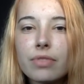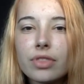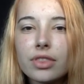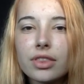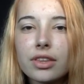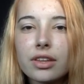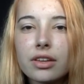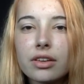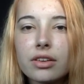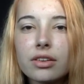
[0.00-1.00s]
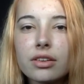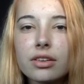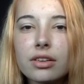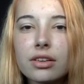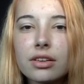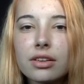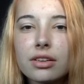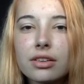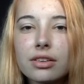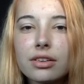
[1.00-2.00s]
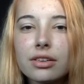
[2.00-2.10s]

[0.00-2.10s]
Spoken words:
(no one is talking)